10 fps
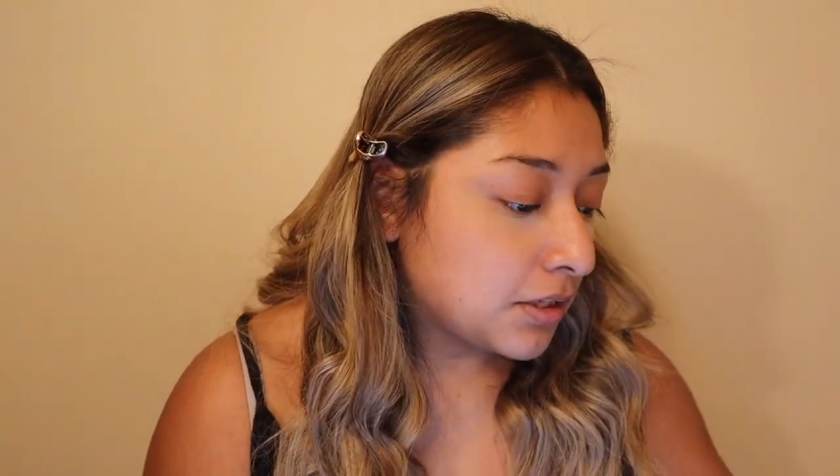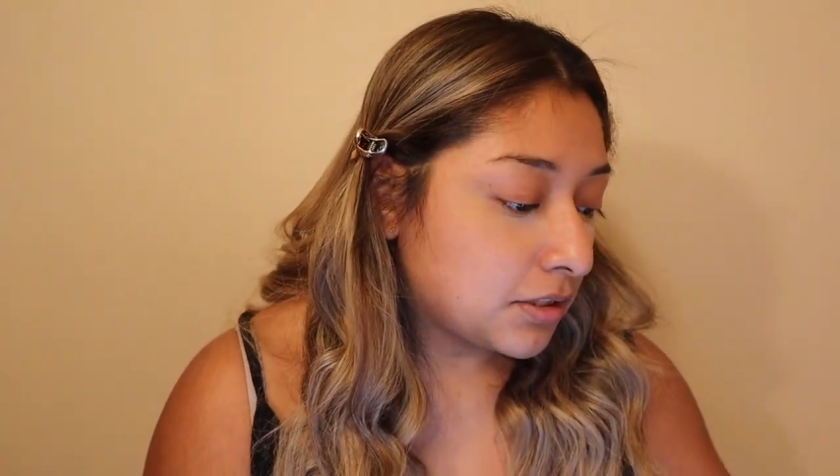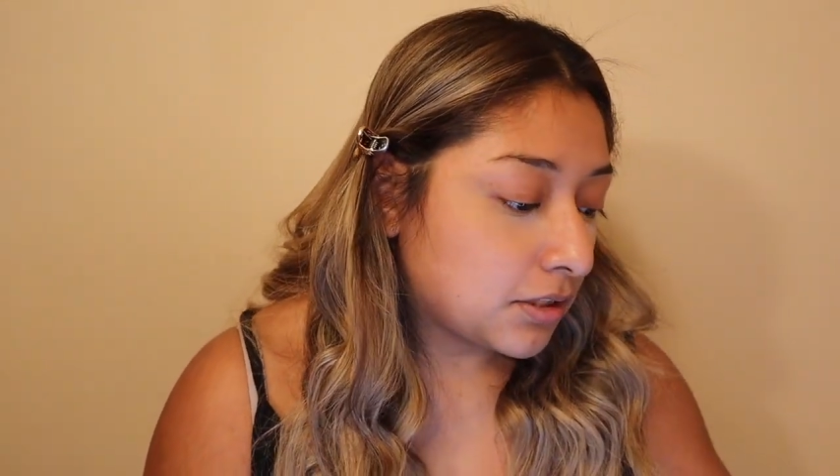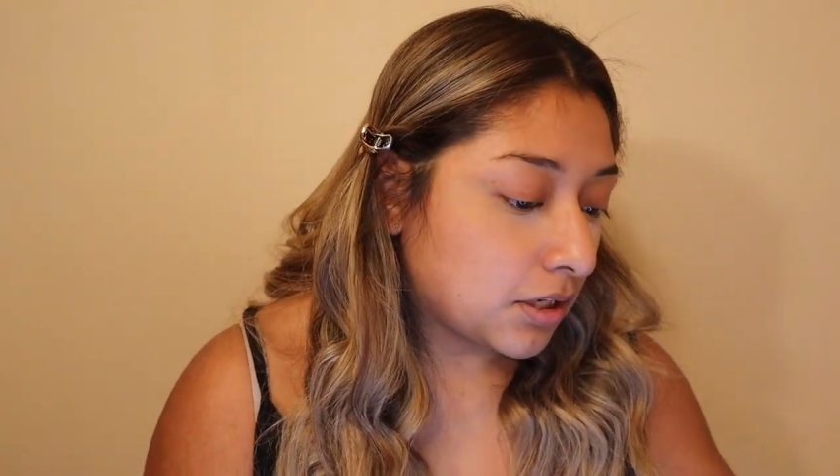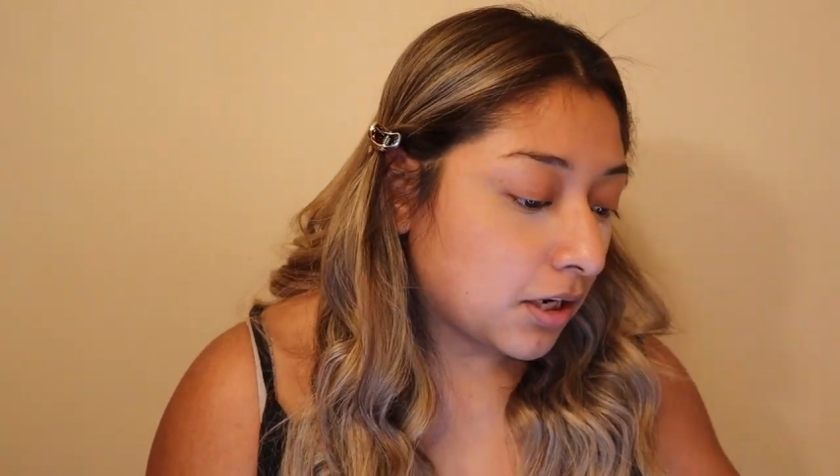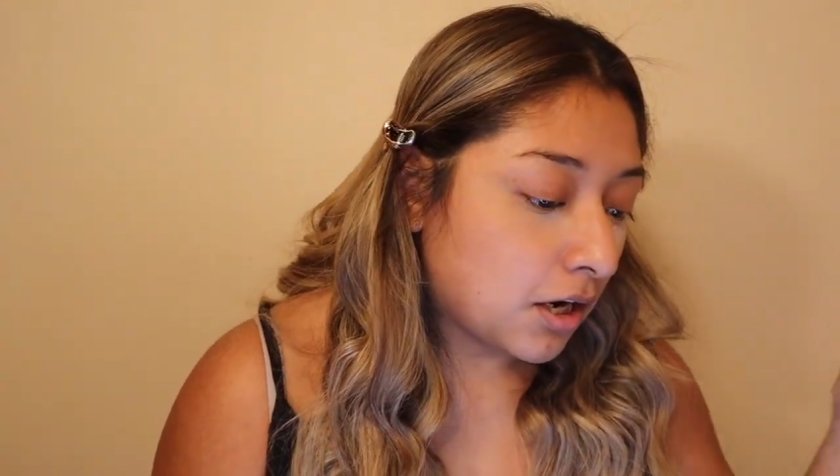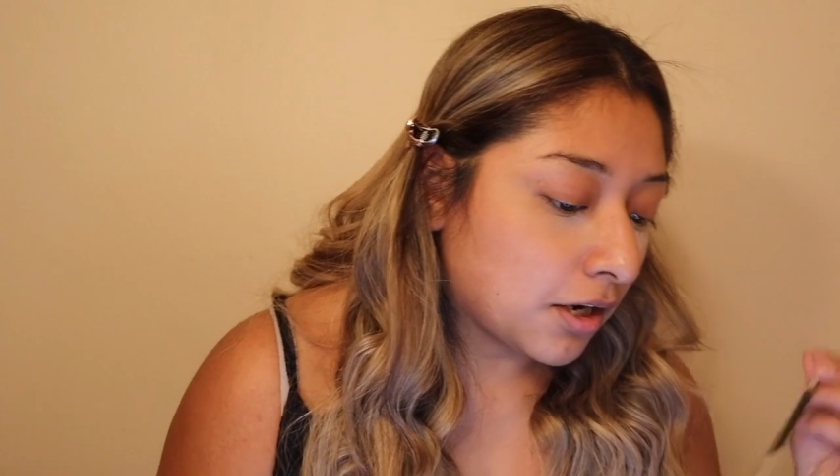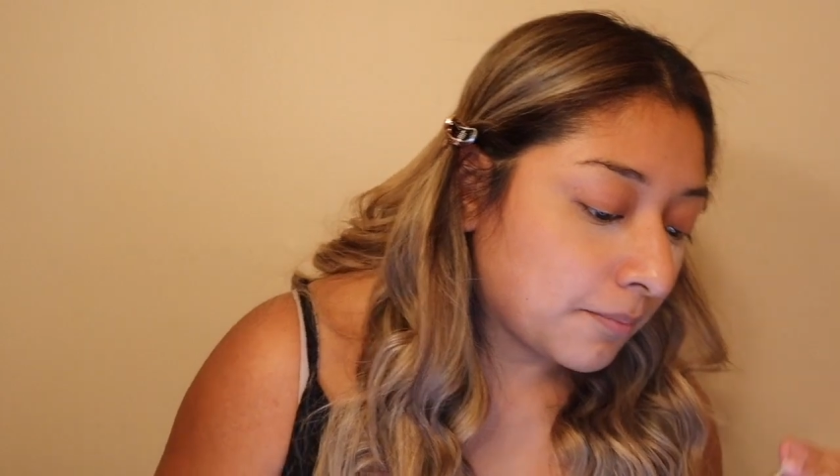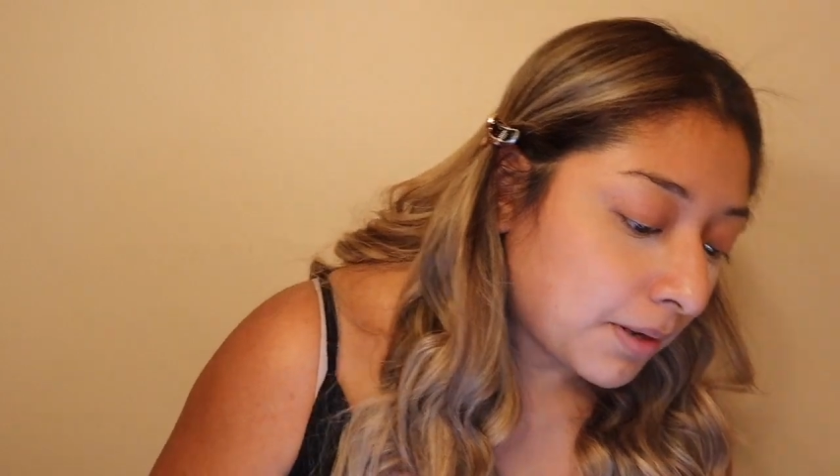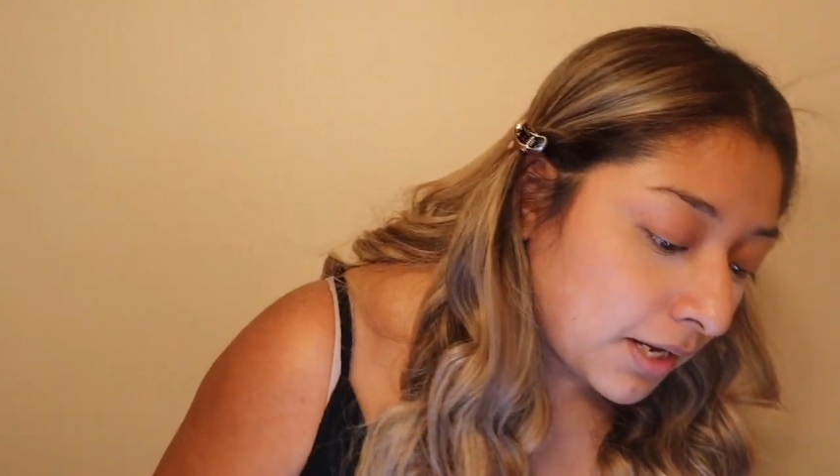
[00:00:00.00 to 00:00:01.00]
start
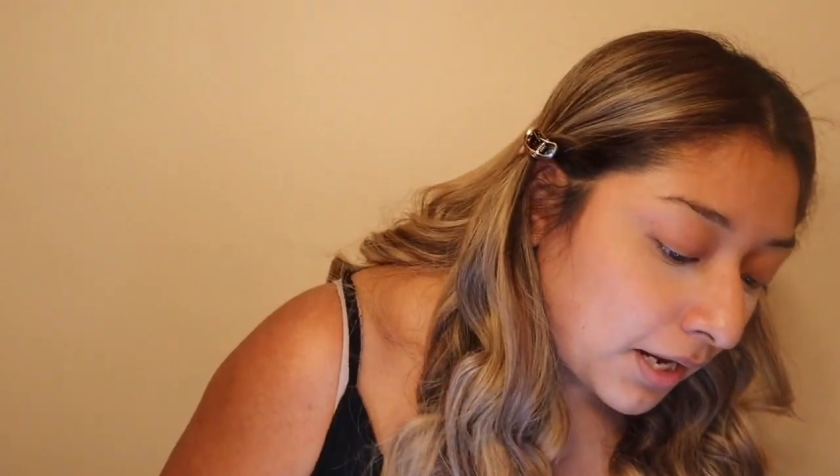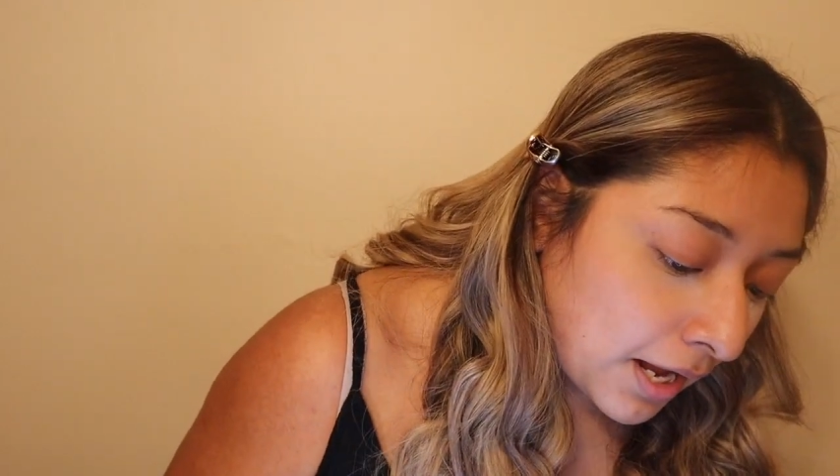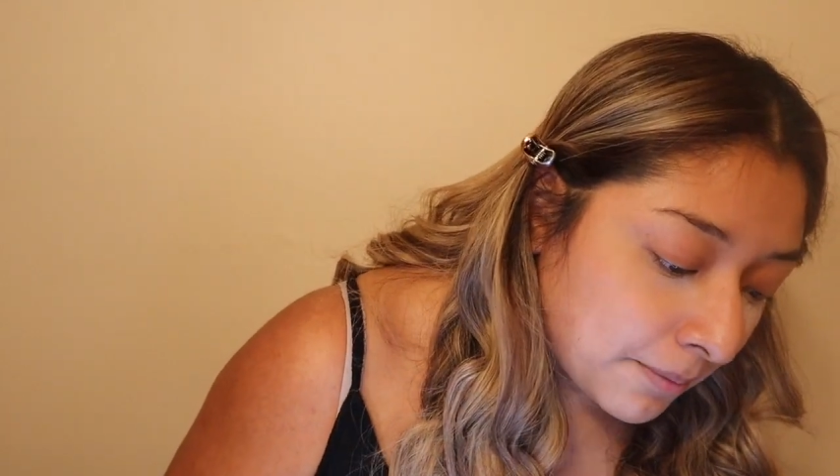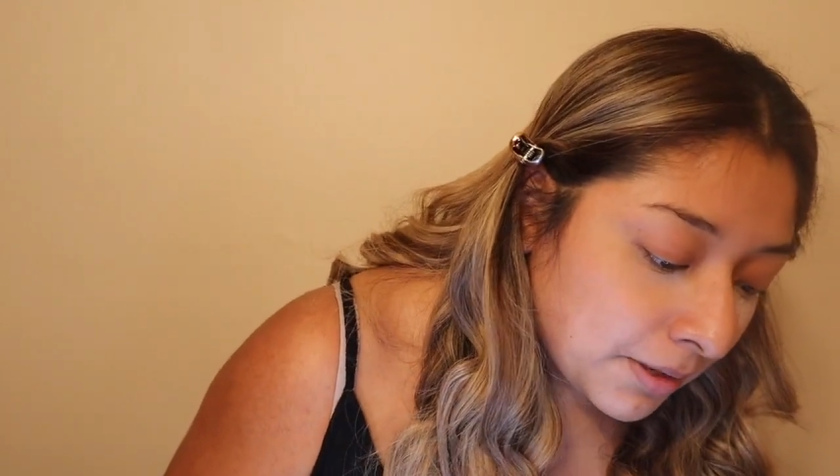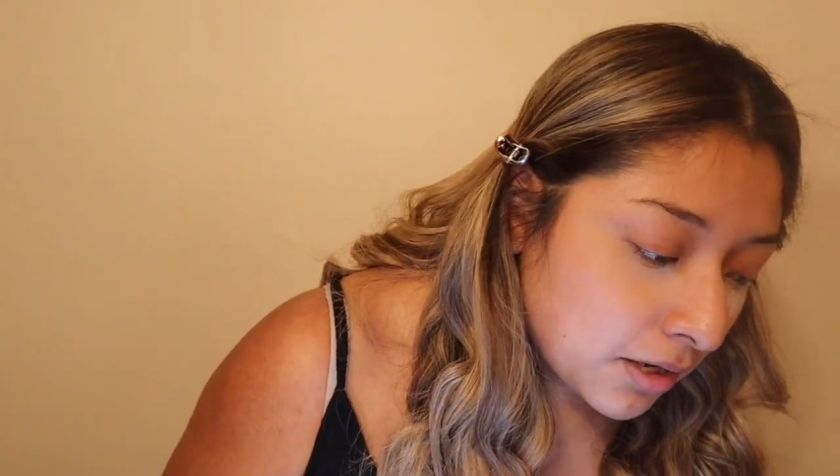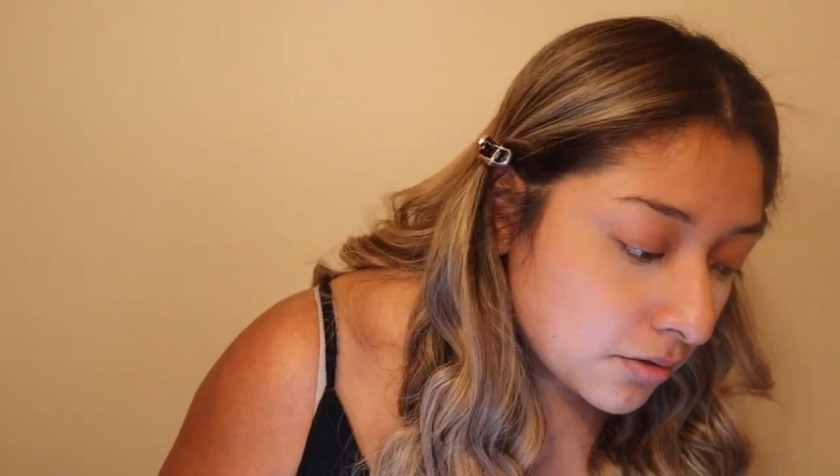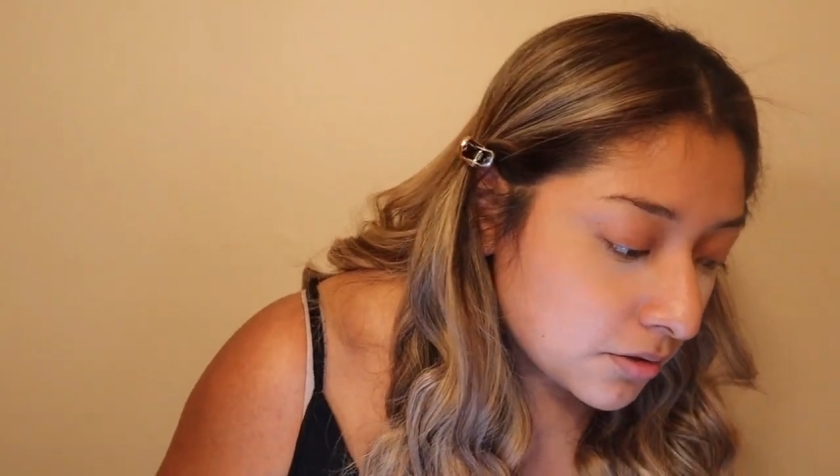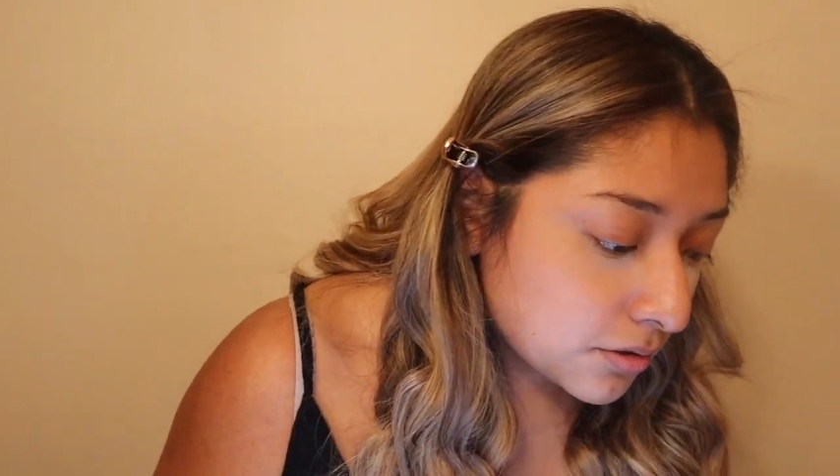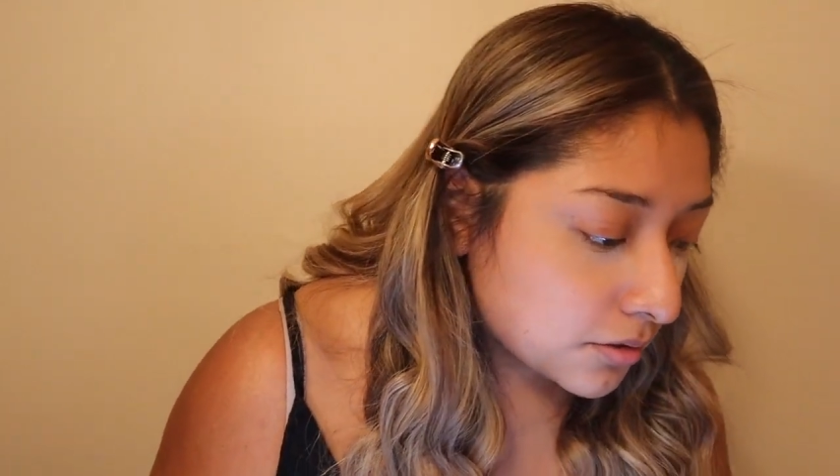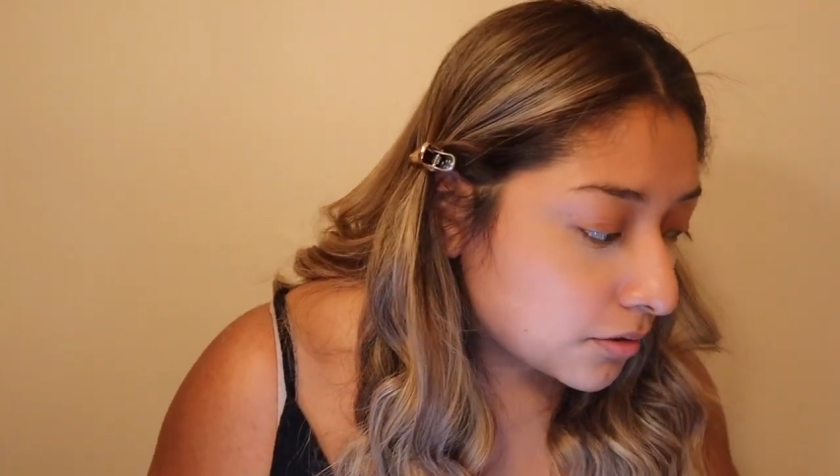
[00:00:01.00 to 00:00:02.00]
on my eyebrows,